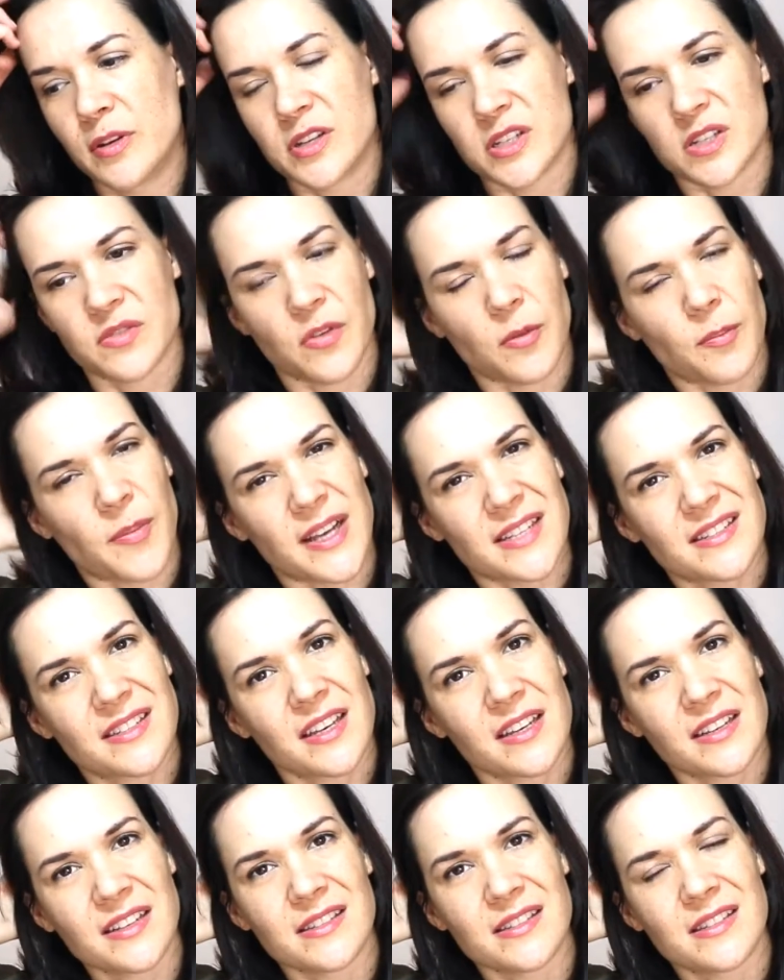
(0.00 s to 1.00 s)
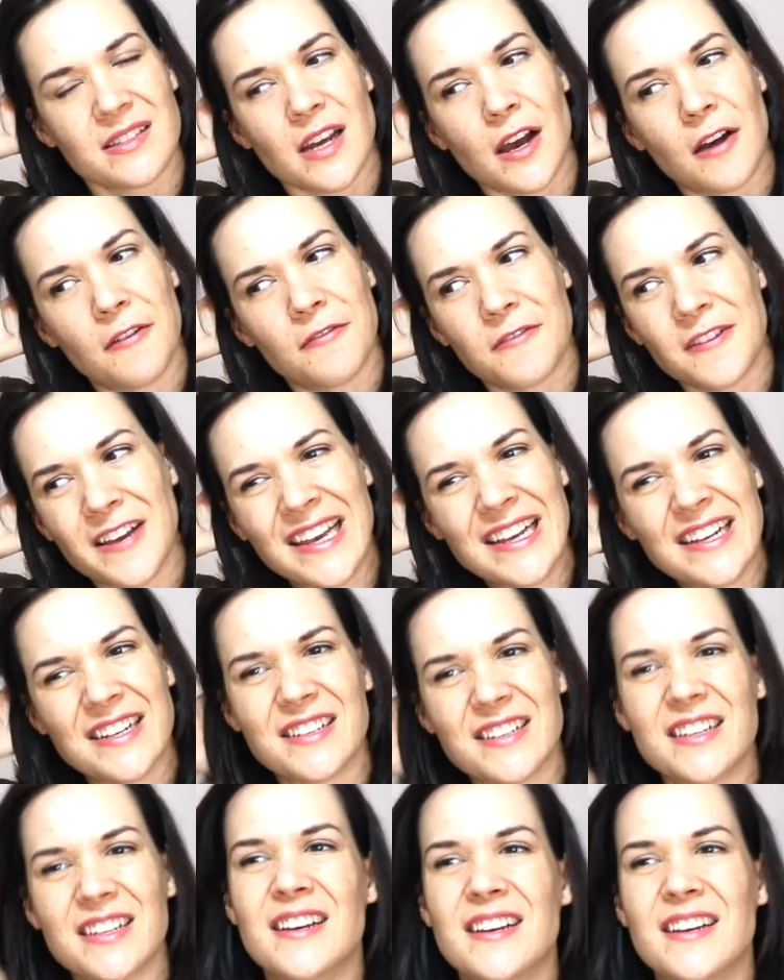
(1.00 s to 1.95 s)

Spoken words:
just for busking and stuff, and